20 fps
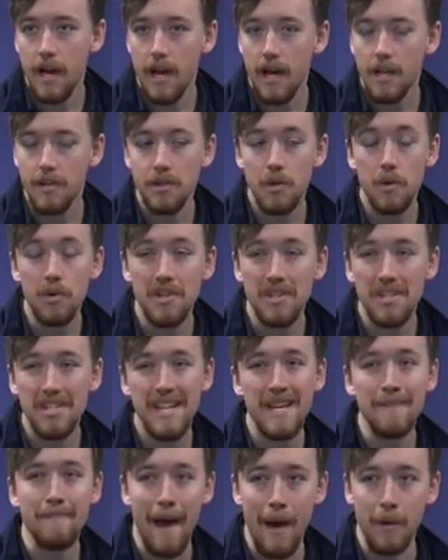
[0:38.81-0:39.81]
Uh, it's called a
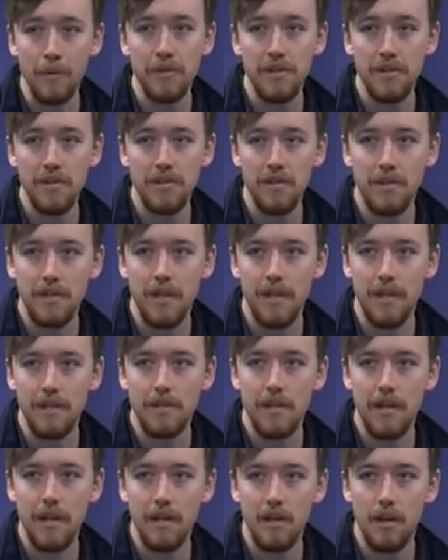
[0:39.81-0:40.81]
sea mouse,
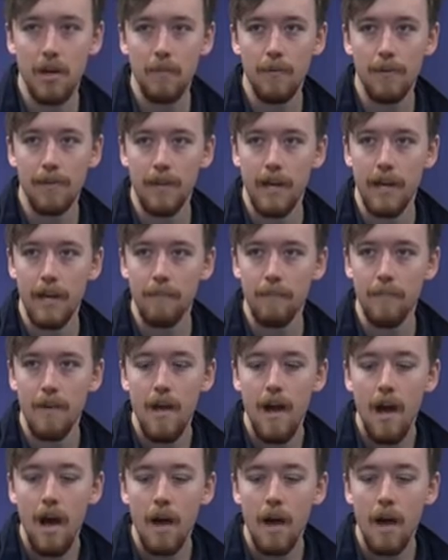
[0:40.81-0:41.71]
is their common name.